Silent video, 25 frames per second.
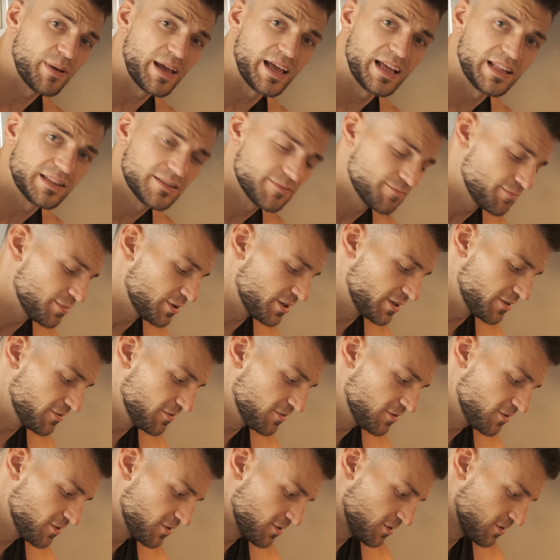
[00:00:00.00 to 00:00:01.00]
pan, but
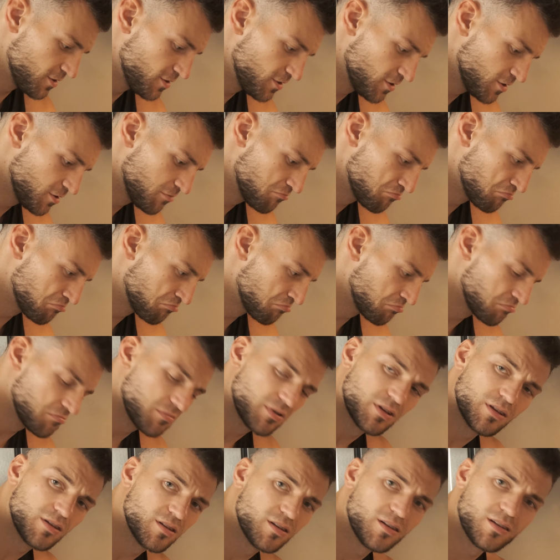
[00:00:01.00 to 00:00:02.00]

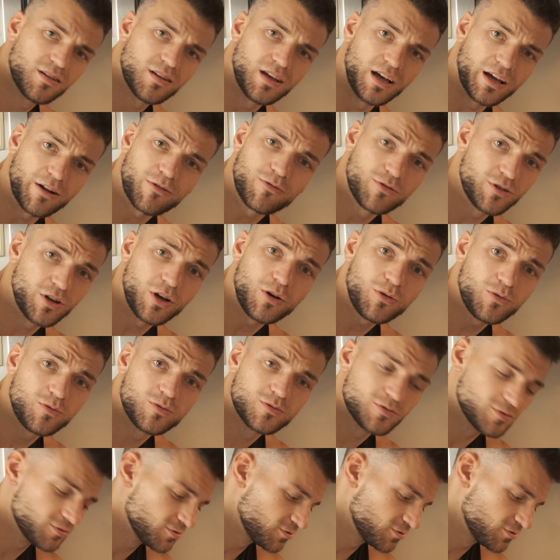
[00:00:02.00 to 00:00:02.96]
I don't know.